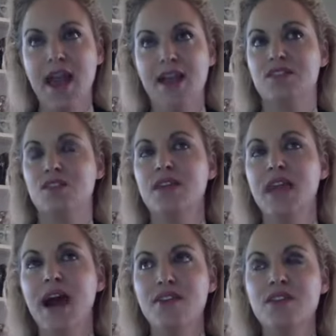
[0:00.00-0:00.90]
And so,
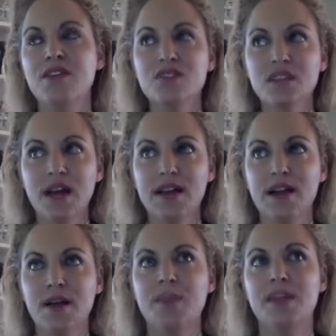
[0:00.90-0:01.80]
yeah, I think there's a lot of
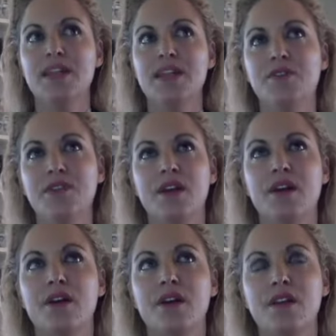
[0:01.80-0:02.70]
companies out
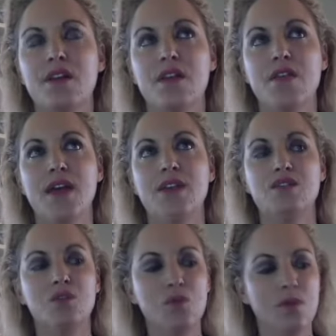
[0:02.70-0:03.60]
there that
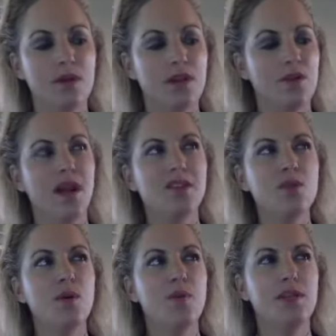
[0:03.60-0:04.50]
do, you know, not
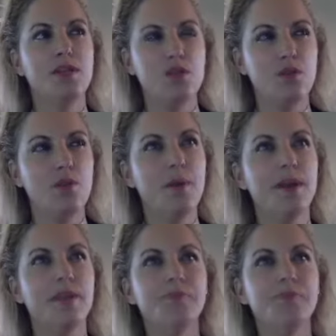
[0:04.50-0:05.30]
do what we do, but,